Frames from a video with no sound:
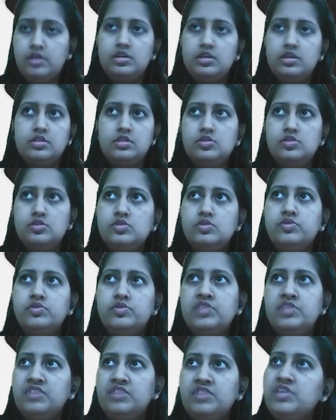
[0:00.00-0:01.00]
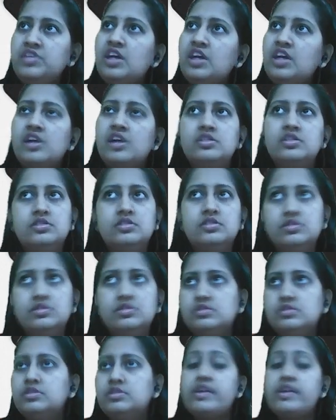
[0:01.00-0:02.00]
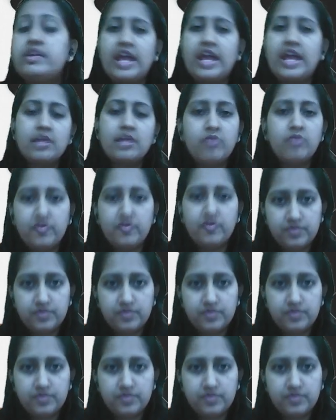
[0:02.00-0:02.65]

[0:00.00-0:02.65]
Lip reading: we are a tribe of